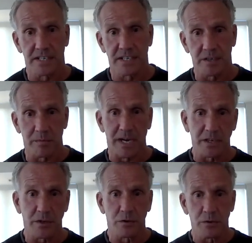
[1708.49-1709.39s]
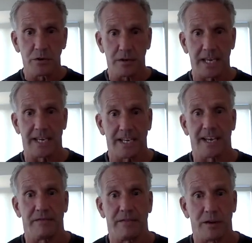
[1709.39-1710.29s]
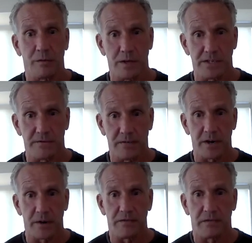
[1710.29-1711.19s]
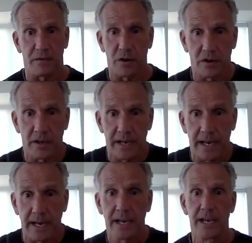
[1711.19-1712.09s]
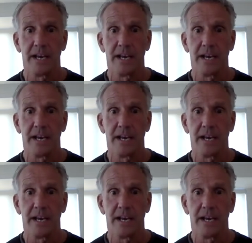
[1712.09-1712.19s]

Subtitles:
and so my toolkit I felt was very full, and I